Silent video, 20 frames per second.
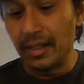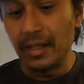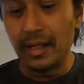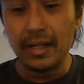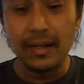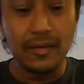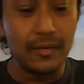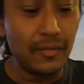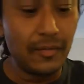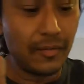
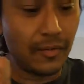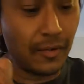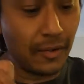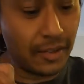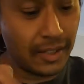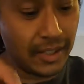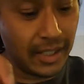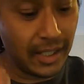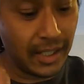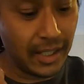
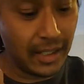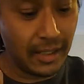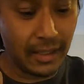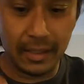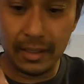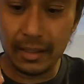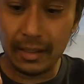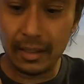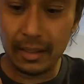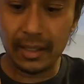14.
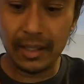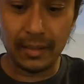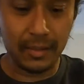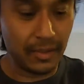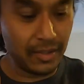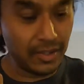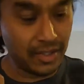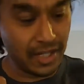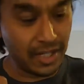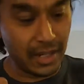Oh, they're both the
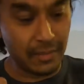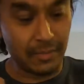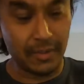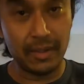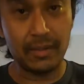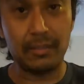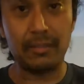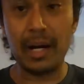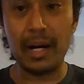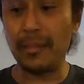same.
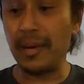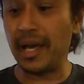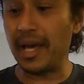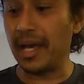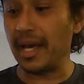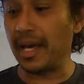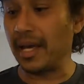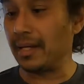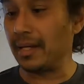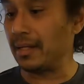My
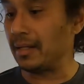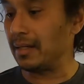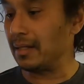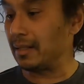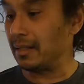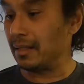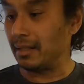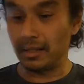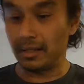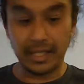bad.
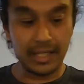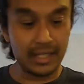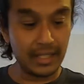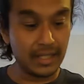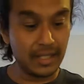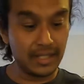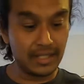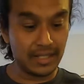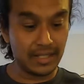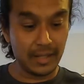Okay, they're the
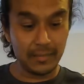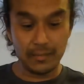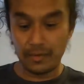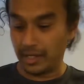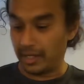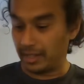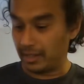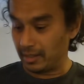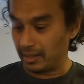same way.